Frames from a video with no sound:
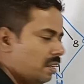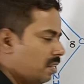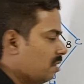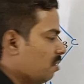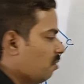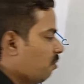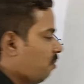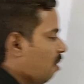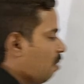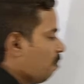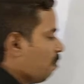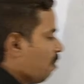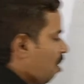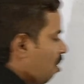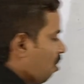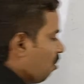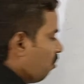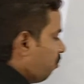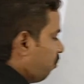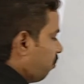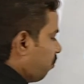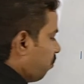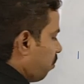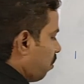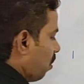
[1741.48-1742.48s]
in the form
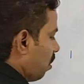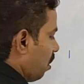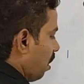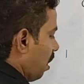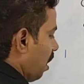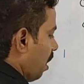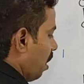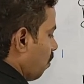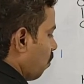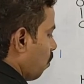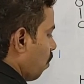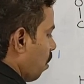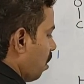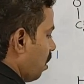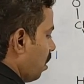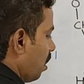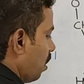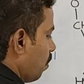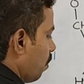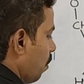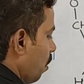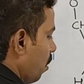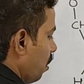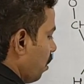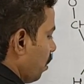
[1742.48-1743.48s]
of a
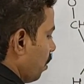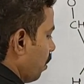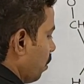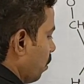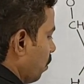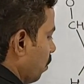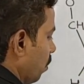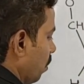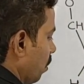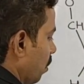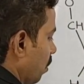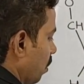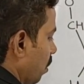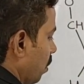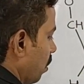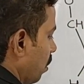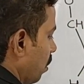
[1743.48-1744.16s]
water molecule.